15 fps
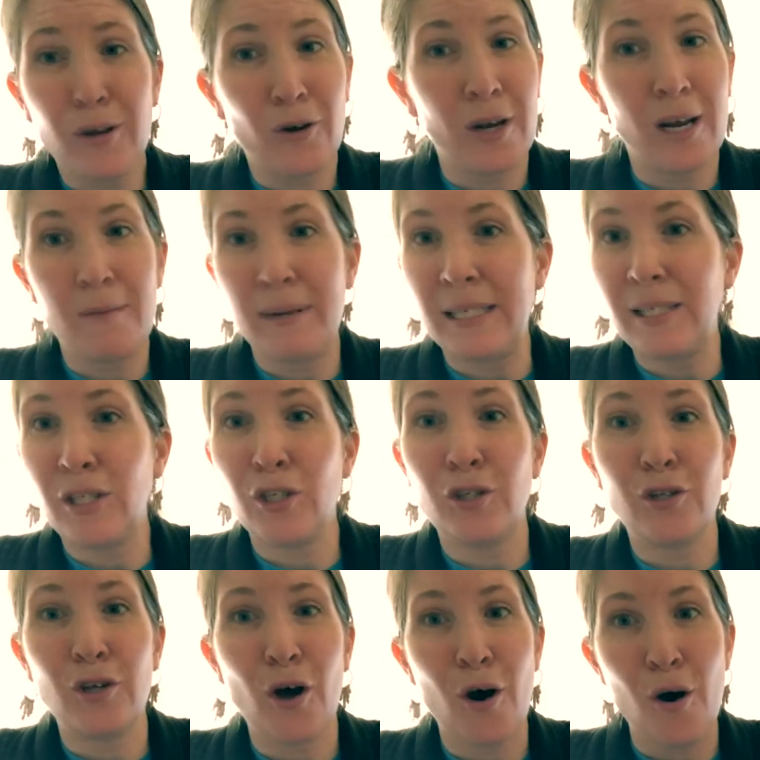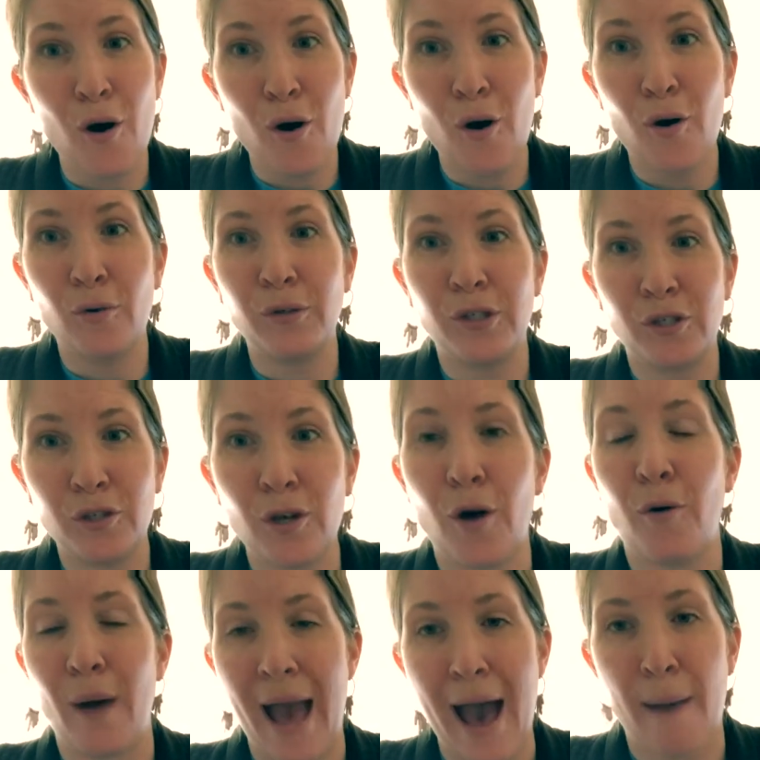You're gonna be so
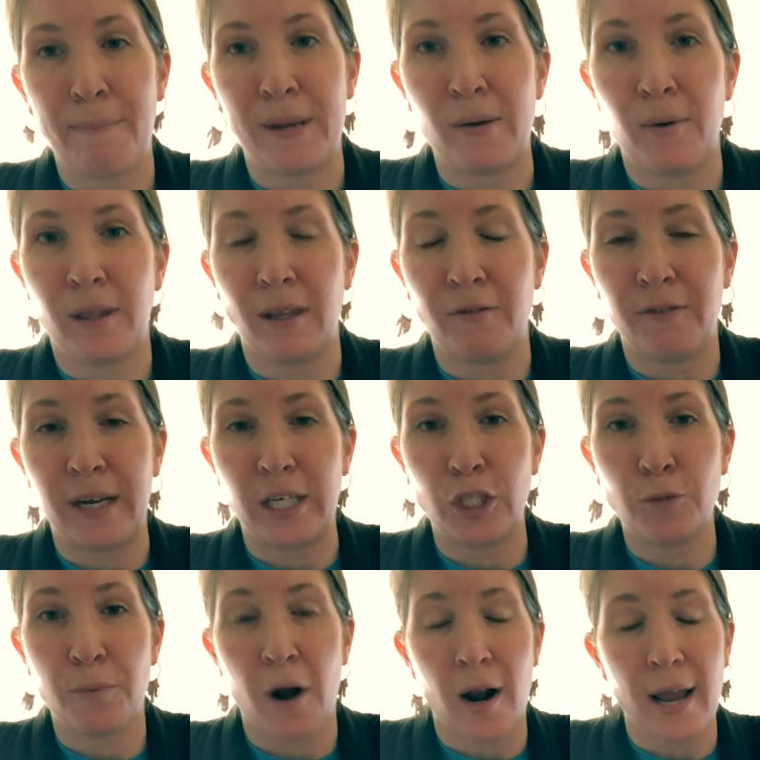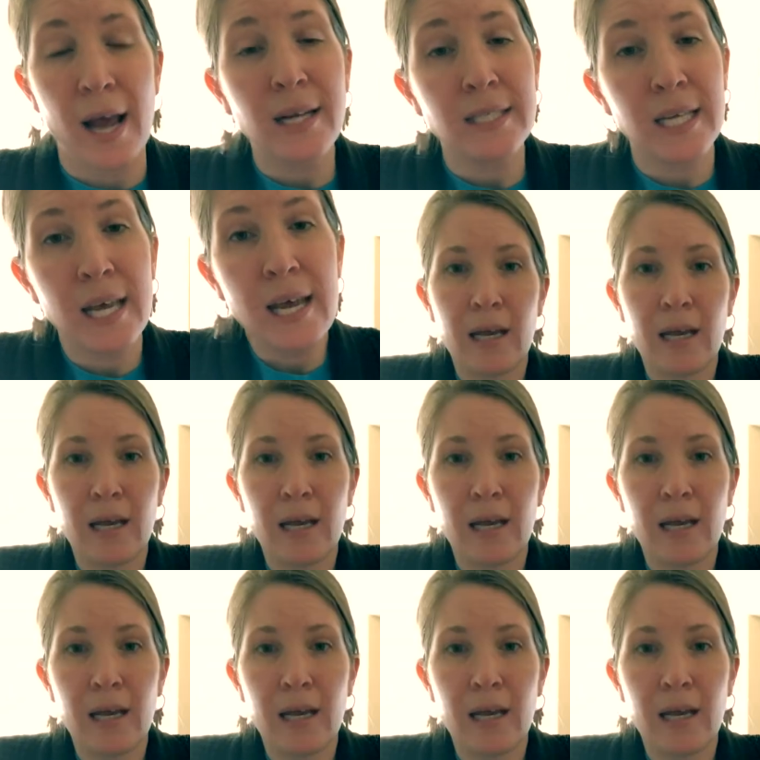happy with the finished product,